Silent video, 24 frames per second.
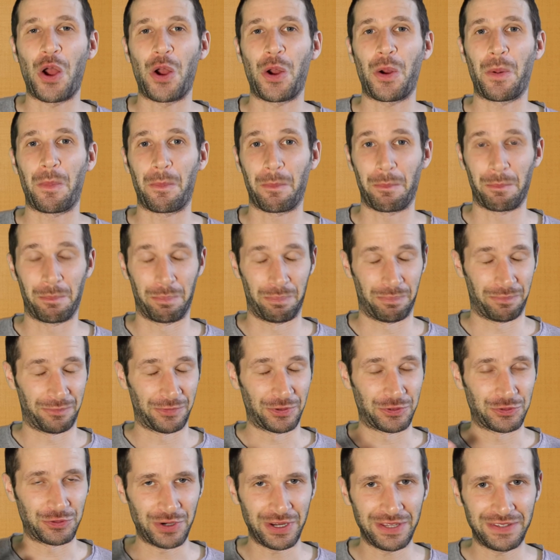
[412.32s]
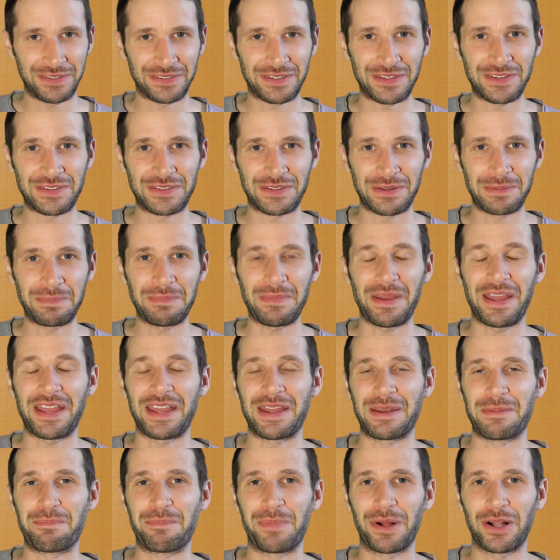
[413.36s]
The train system
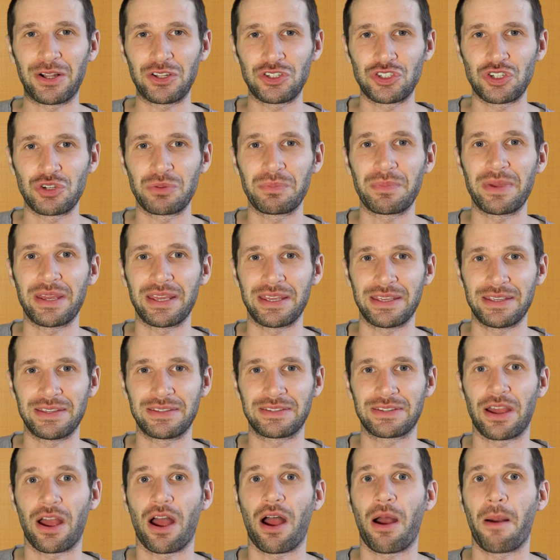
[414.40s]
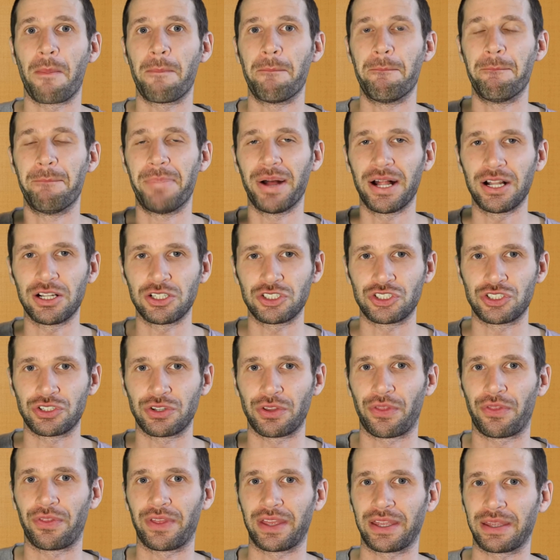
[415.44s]
in Belgium is a
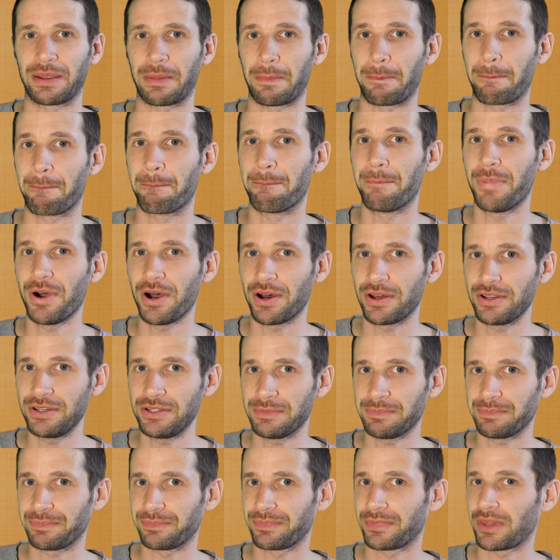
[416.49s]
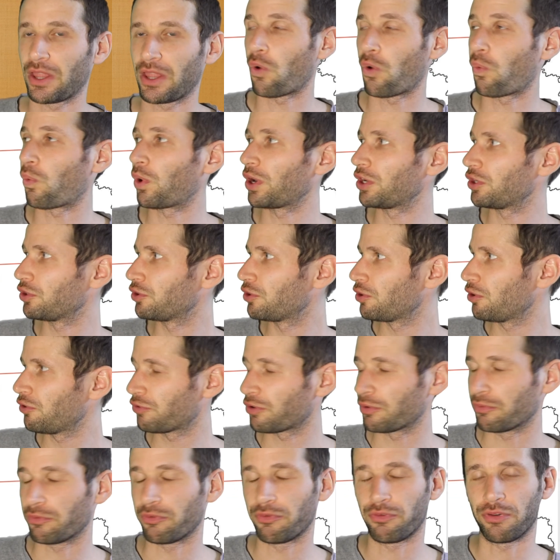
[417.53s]
Belgian thing, but when you go
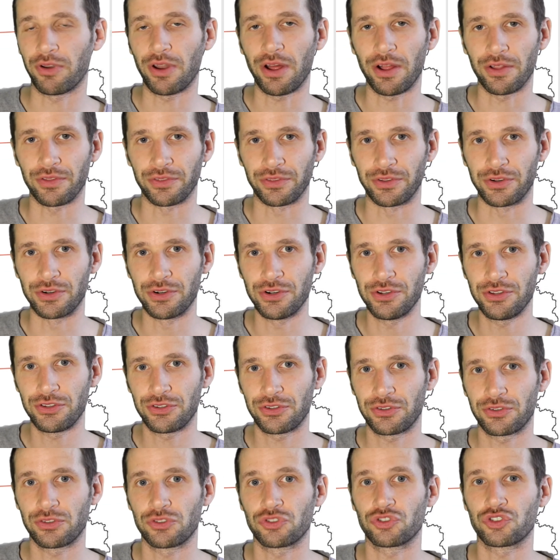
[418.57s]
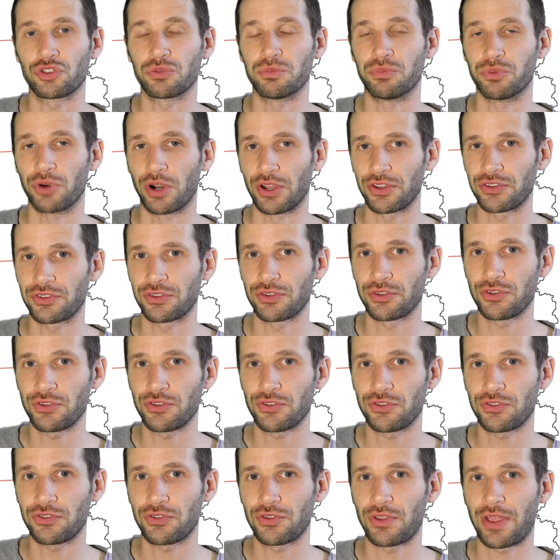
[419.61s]
from Flanders to
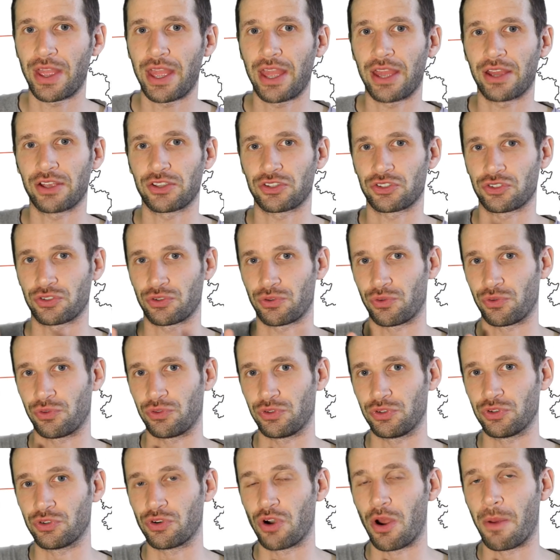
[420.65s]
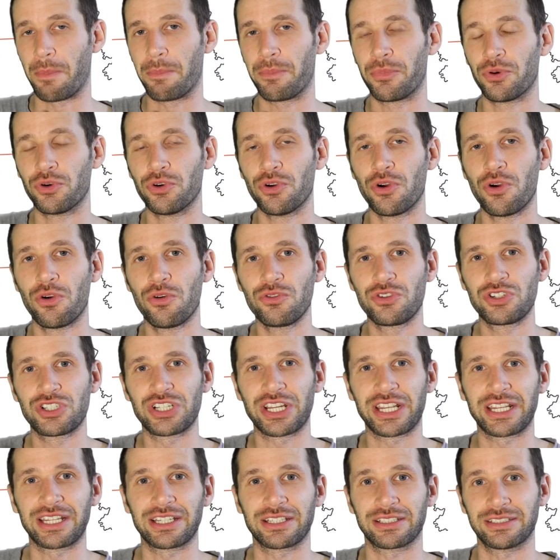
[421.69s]
Brussels, so you're
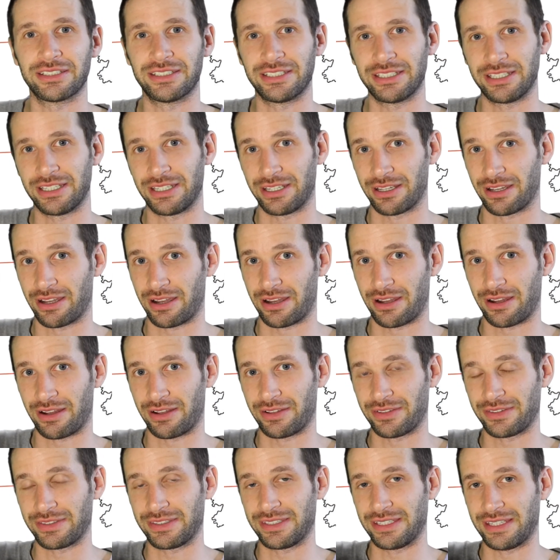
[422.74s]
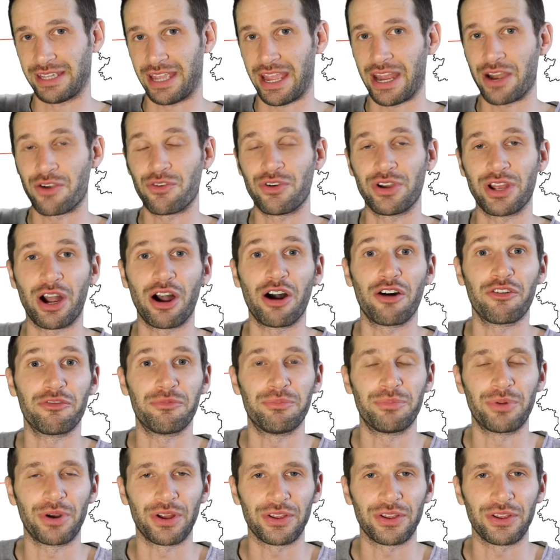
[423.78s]
approaching the area of